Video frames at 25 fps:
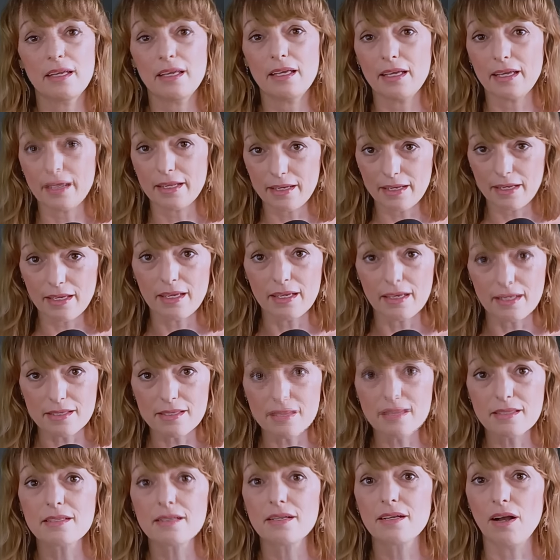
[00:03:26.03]
it
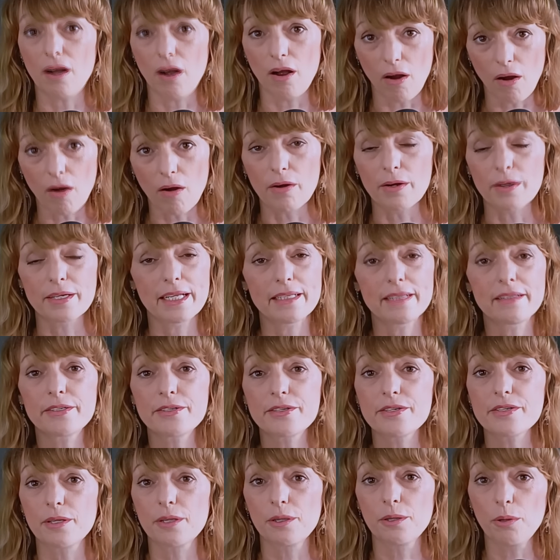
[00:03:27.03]
is hard and there
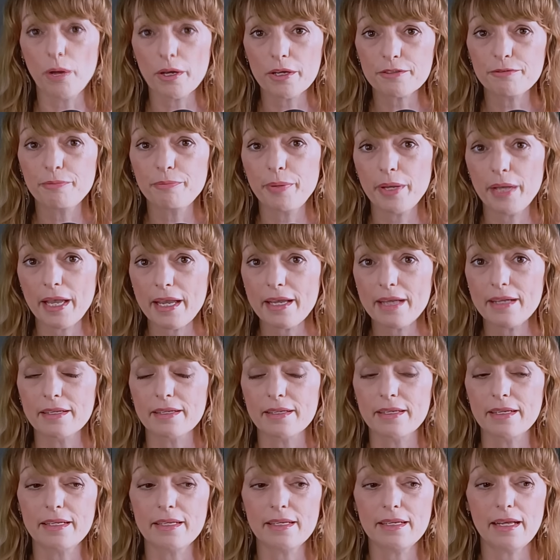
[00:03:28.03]
is a lot of pain
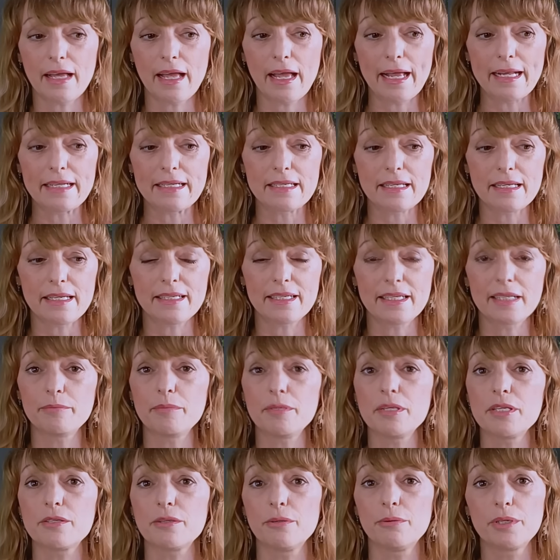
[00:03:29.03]
in it, and it can
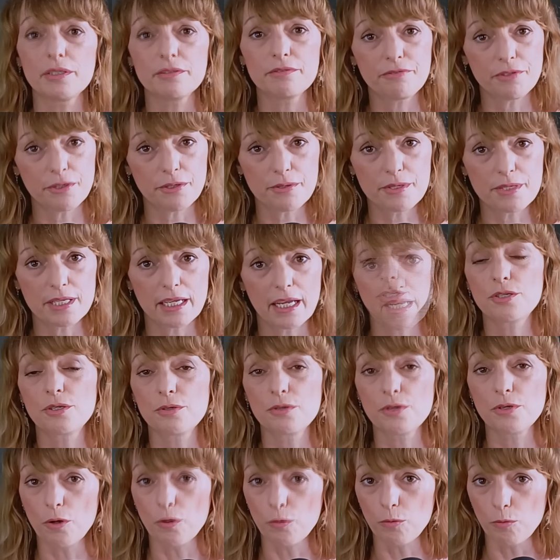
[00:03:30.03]
be so confusing to
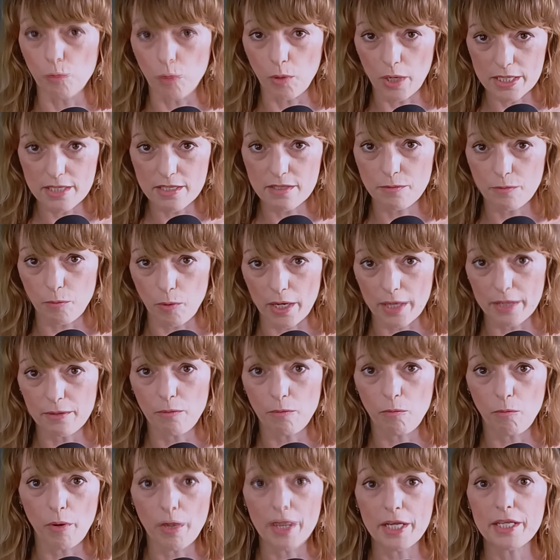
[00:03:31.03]
know what's what
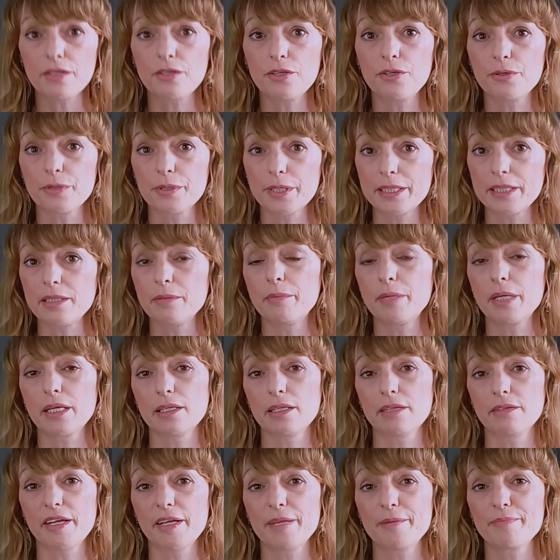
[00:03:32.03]
when you're in the
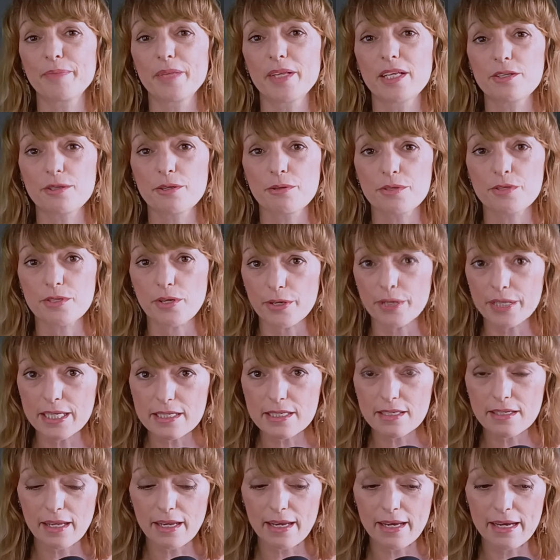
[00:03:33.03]
middle of it. So
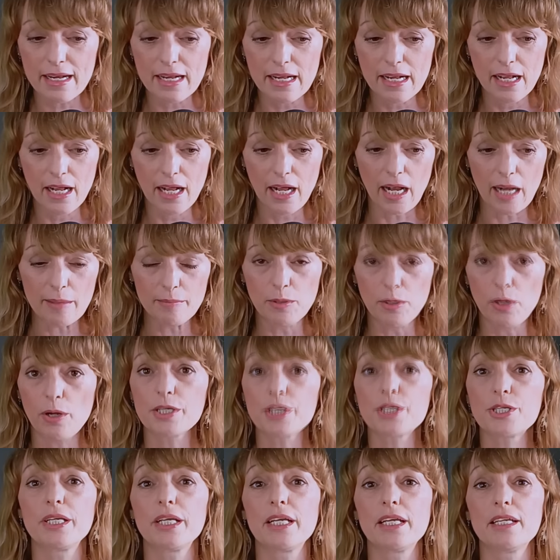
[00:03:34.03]
starting today, I'm
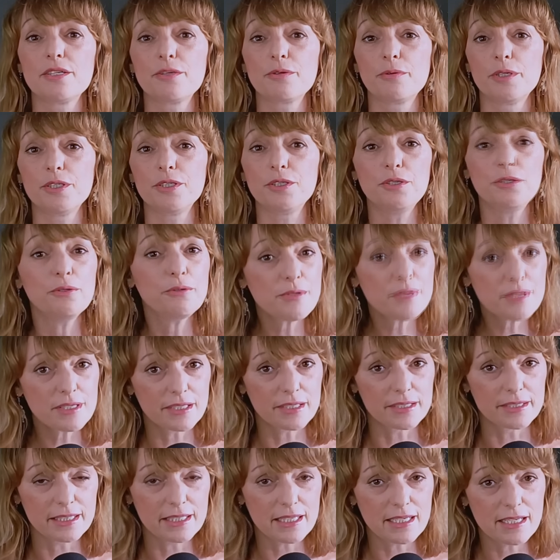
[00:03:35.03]
launching into a new
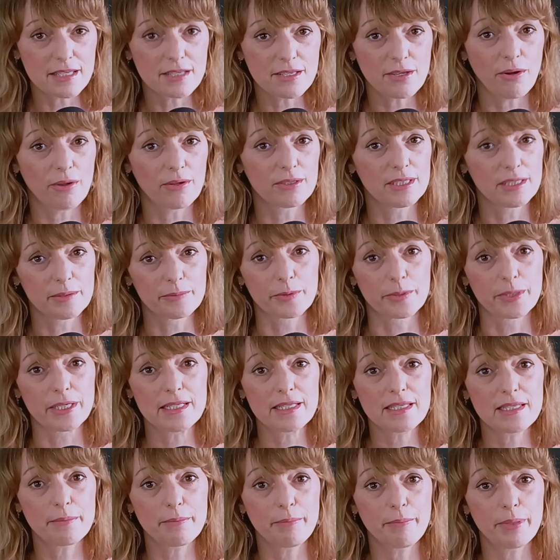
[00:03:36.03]
series on
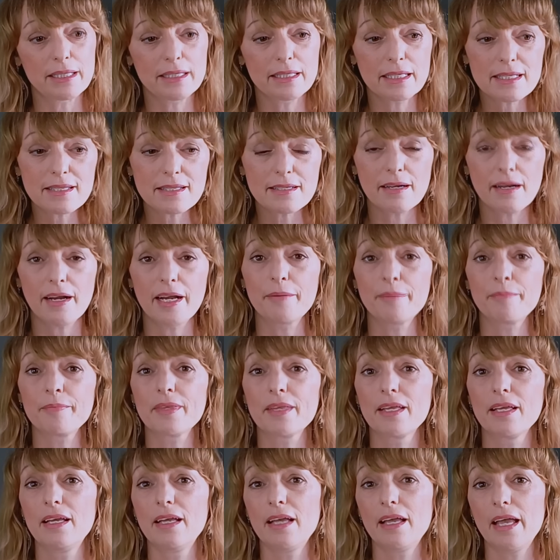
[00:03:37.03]
limerence, but this time
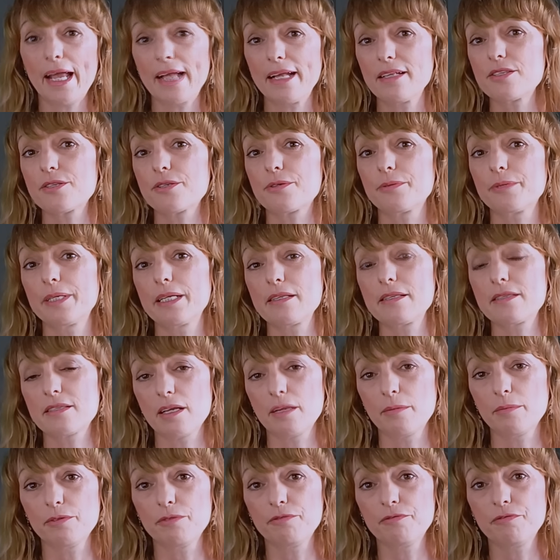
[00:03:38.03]
answering
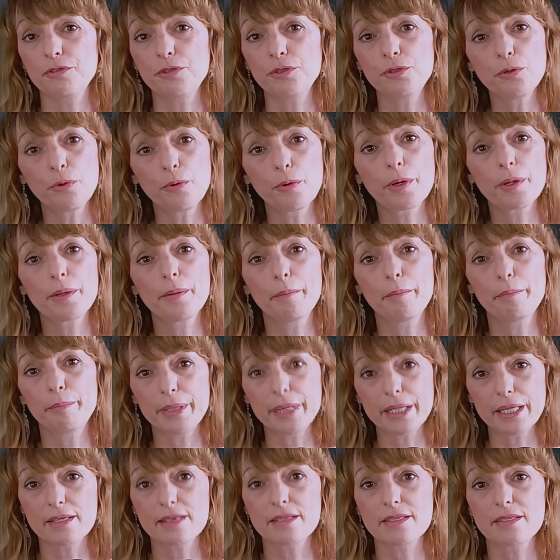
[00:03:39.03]
some of your
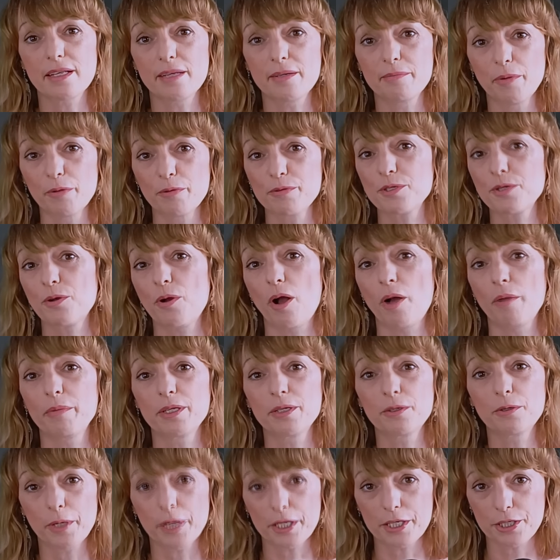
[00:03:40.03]
biggest and most
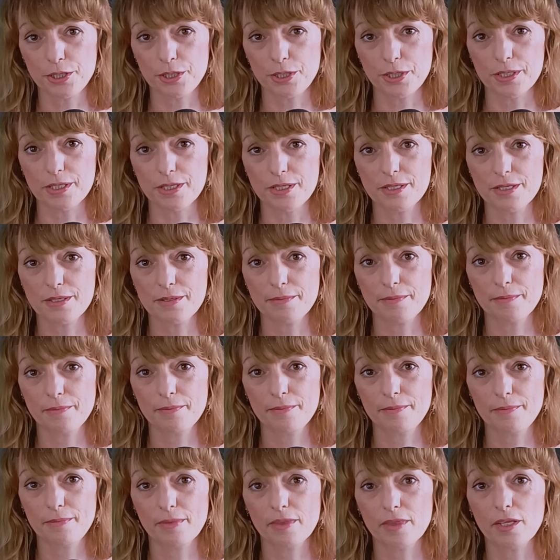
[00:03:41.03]
common questions.
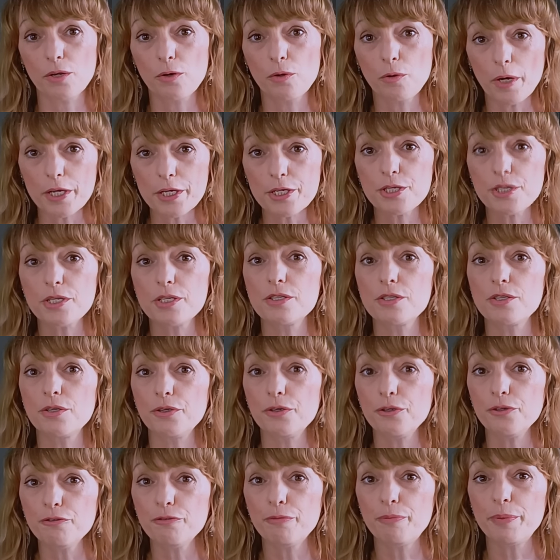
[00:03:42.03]
The questions
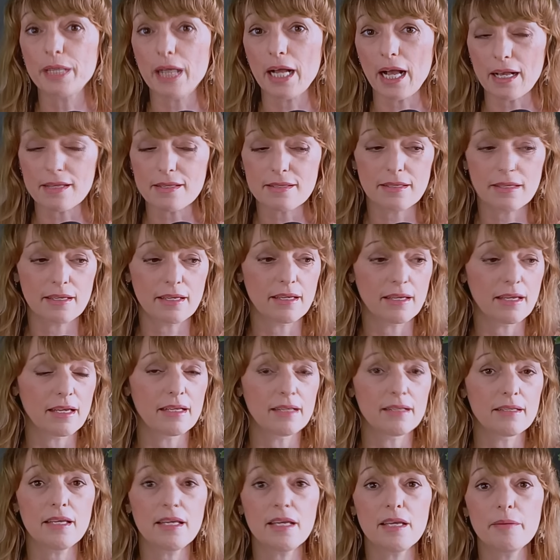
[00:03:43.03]
you've been asking
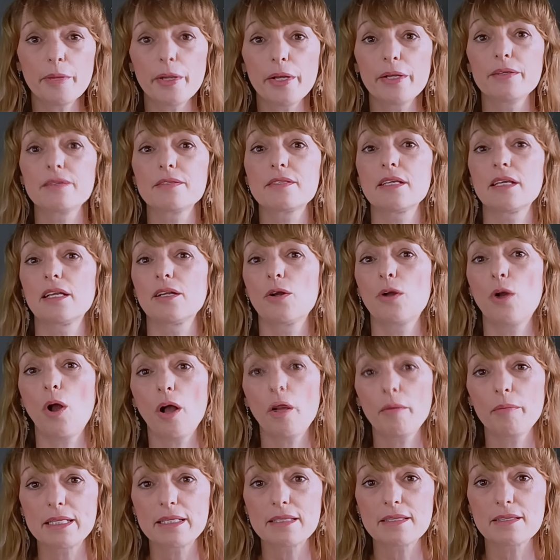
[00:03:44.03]
in emails, in
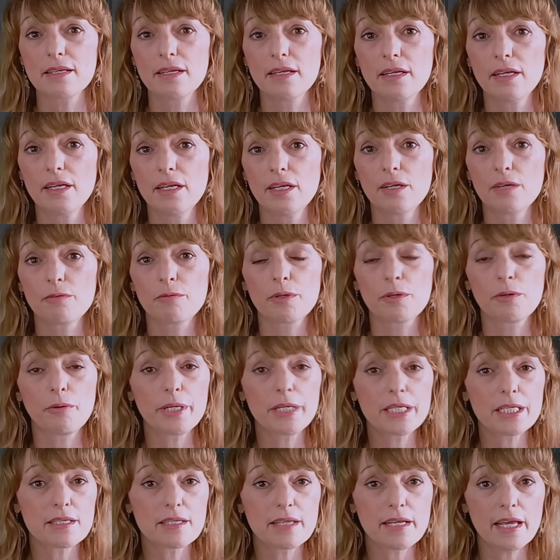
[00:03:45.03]
comments. We're
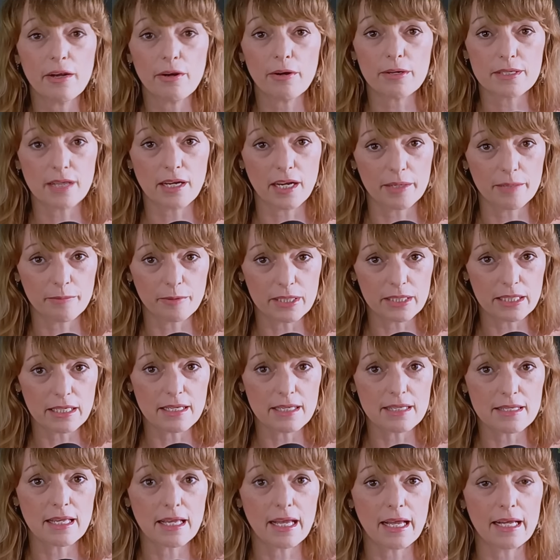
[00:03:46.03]
going to take our time with
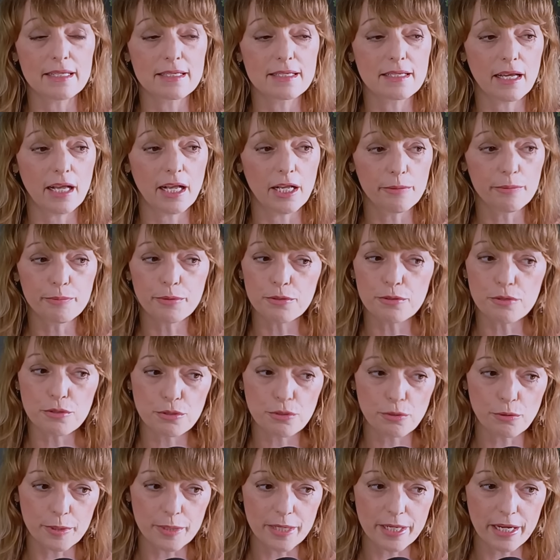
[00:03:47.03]
these and to help you
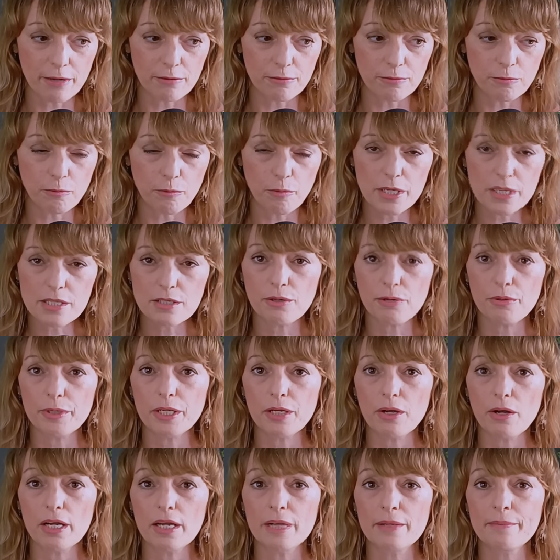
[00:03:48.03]
sort out what's
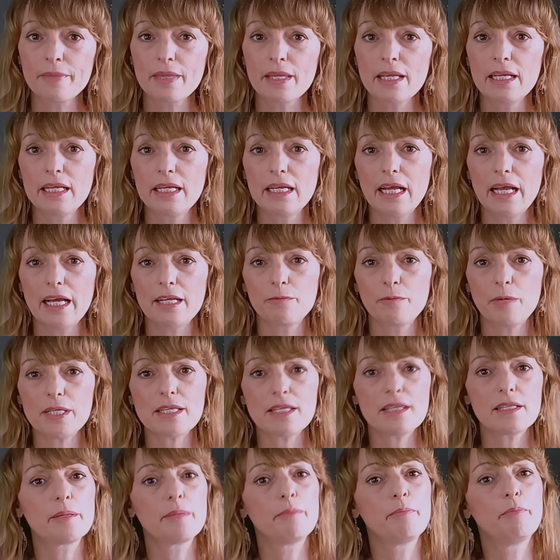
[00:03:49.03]
going on and
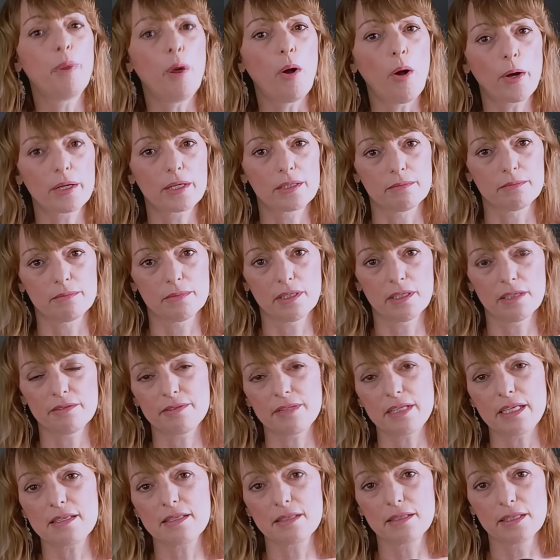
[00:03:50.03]
what's at the bottom
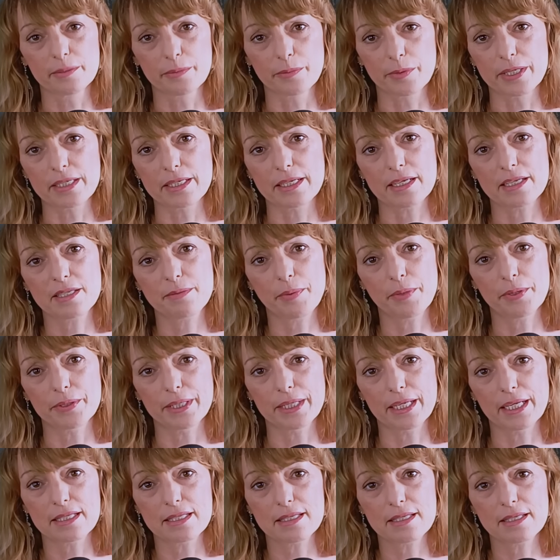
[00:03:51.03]
of these limerent
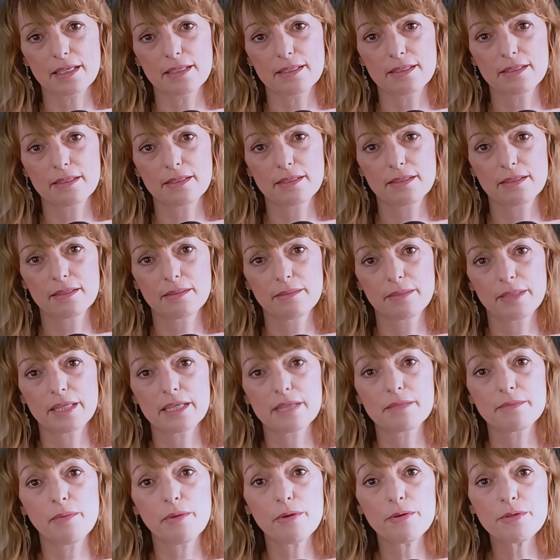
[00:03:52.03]
experiences.
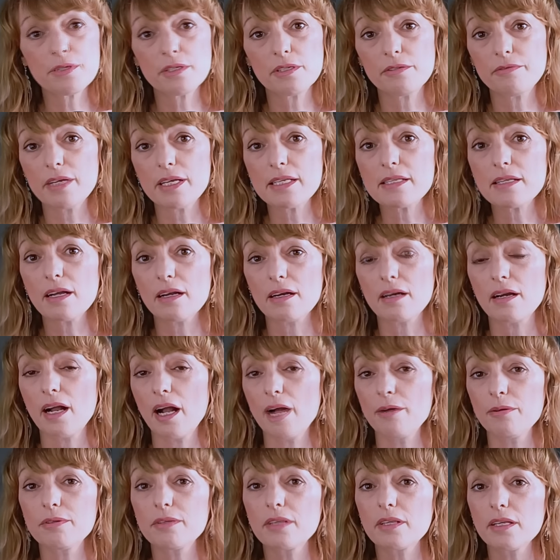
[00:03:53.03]
Because most of us are
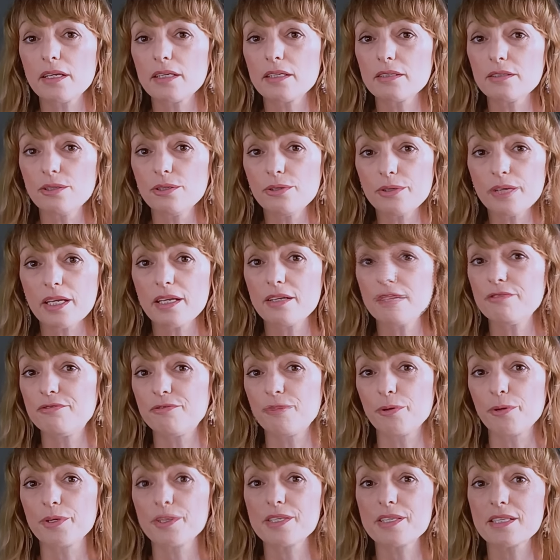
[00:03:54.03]
out there looking
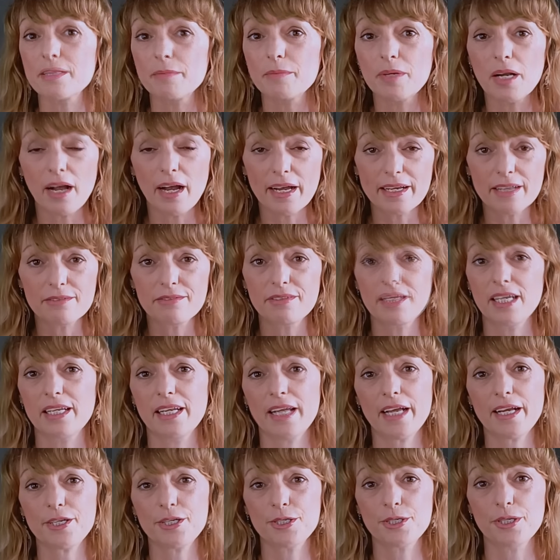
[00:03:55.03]
for some kind of
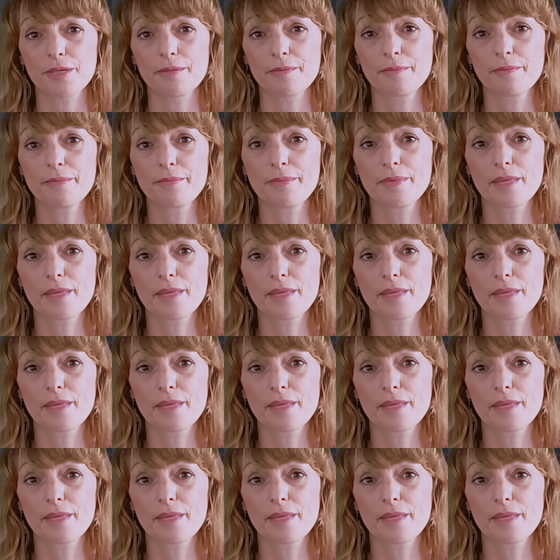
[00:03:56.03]
connection.